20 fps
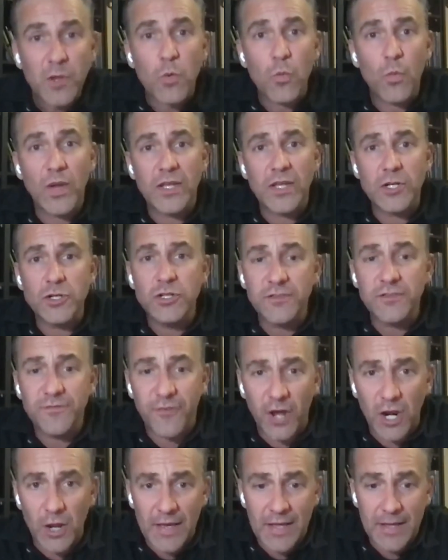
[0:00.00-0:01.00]
we're going to do the
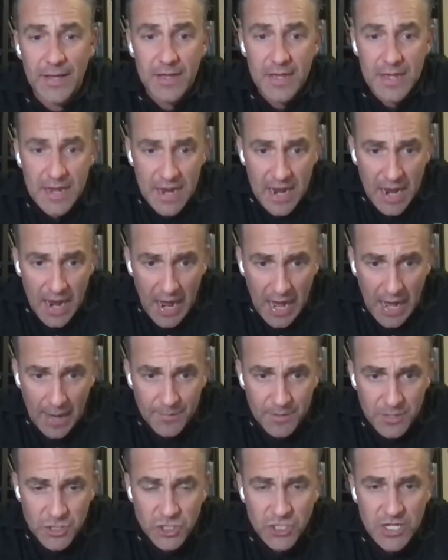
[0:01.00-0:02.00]
following. I'm
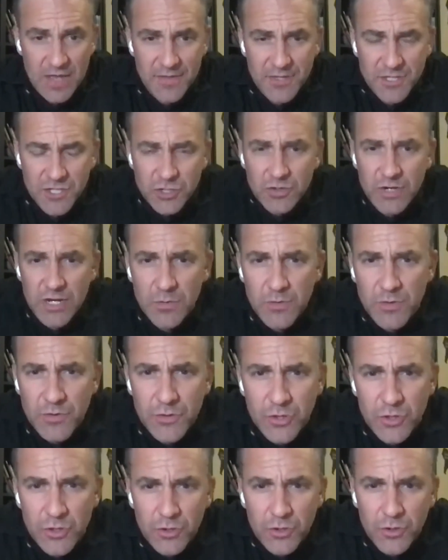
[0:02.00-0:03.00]
going to share the screen
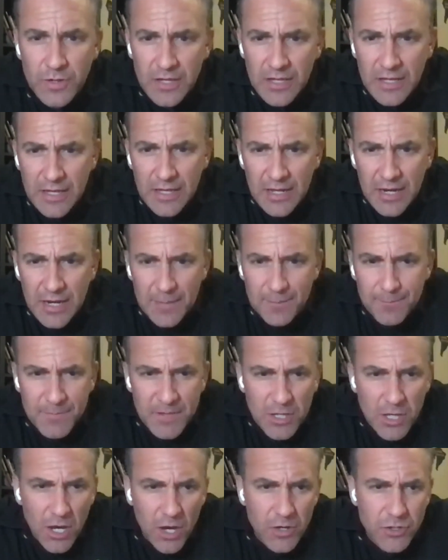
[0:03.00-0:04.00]
with you. Let
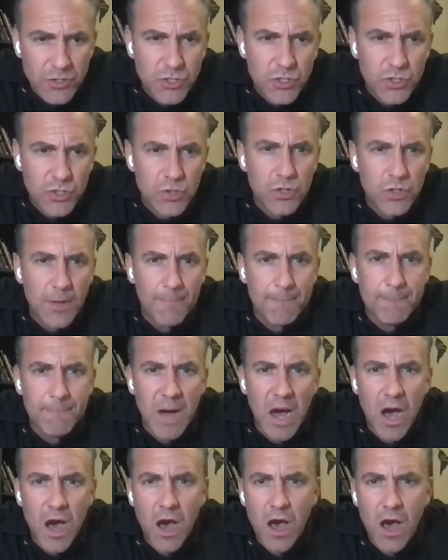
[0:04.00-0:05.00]
me go to
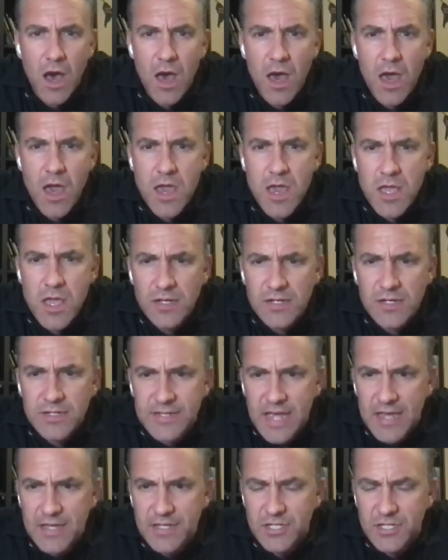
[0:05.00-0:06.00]
my
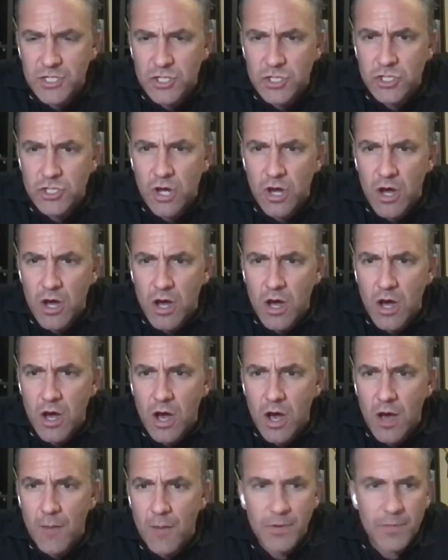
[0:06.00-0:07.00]

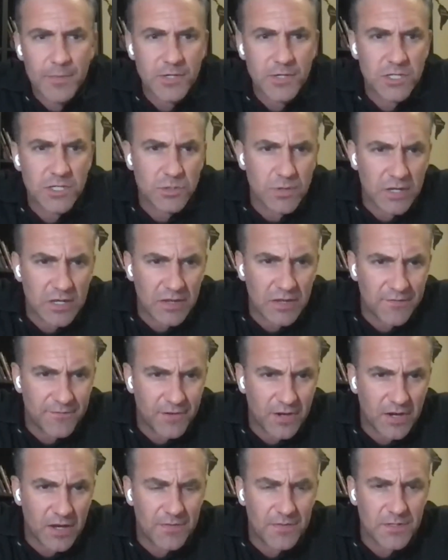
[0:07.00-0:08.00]
desktop. Let me just quickly
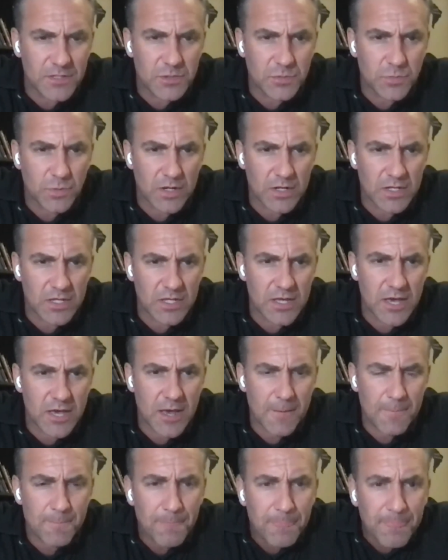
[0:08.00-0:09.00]
find this one
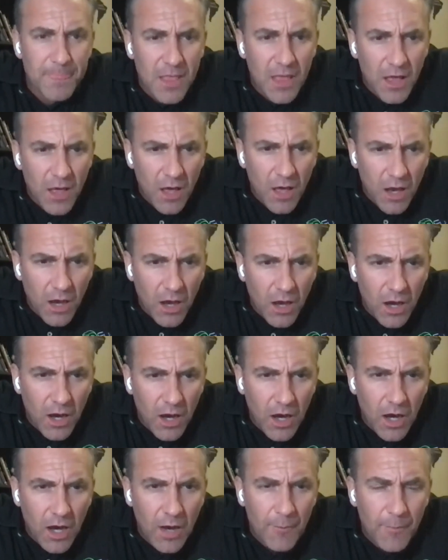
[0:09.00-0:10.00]
here.
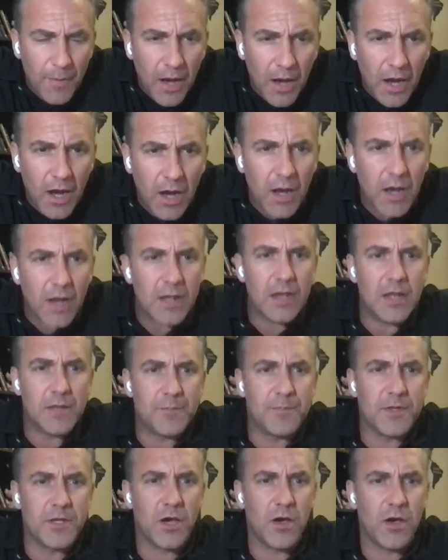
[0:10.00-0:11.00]
Let
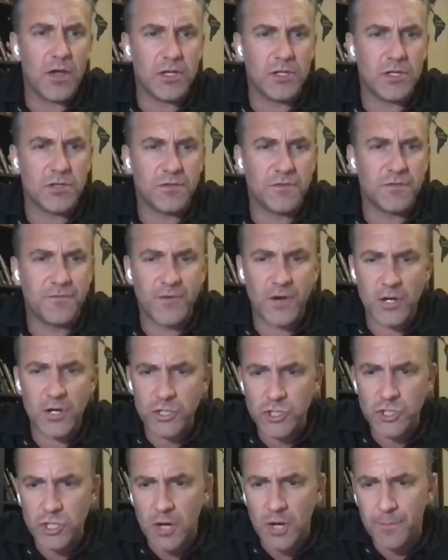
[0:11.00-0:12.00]
me go into
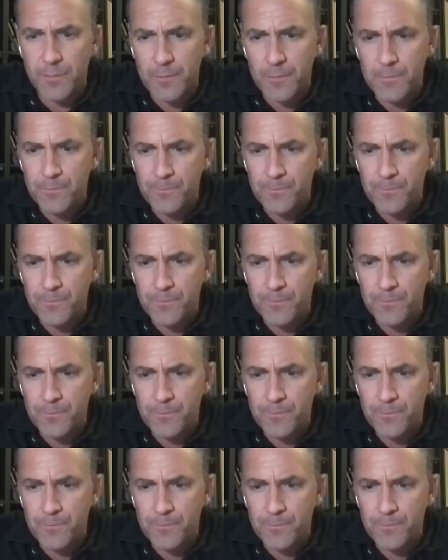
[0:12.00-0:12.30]
Photoshop.